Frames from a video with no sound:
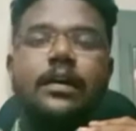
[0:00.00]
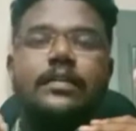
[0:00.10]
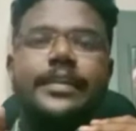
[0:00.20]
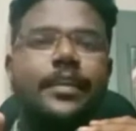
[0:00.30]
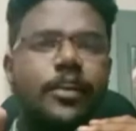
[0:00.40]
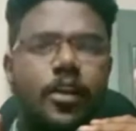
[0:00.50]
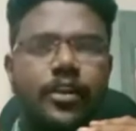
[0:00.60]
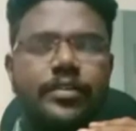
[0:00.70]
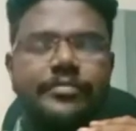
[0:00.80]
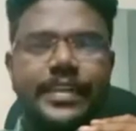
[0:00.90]
There are a
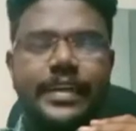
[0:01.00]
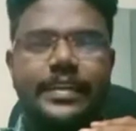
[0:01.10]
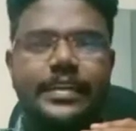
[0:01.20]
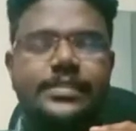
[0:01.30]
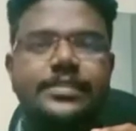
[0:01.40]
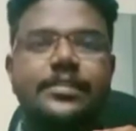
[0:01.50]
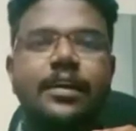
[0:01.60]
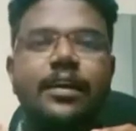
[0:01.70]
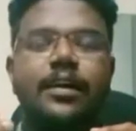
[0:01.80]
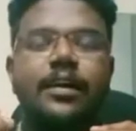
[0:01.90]
lot of techniques
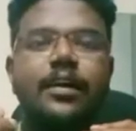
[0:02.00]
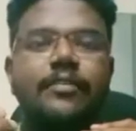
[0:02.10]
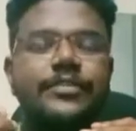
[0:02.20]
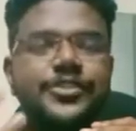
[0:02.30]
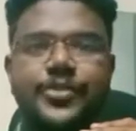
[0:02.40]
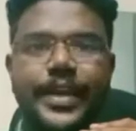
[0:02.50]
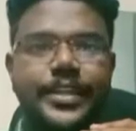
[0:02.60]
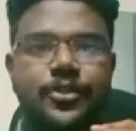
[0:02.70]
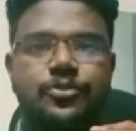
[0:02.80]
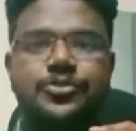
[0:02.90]
which you
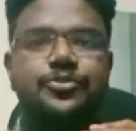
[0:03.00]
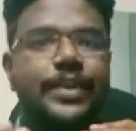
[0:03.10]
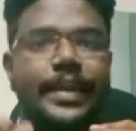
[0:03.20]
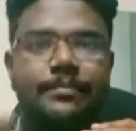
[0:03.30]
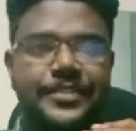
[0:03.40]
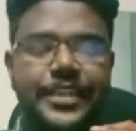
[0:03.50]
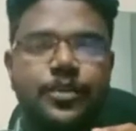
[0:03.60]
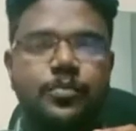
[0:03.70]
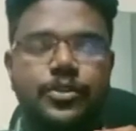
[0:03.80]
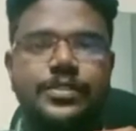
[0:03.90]
can use to read
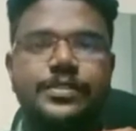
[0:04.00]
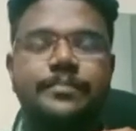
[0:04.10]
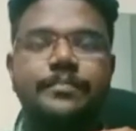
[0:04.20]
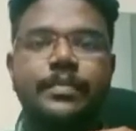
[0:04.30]
MCQ books,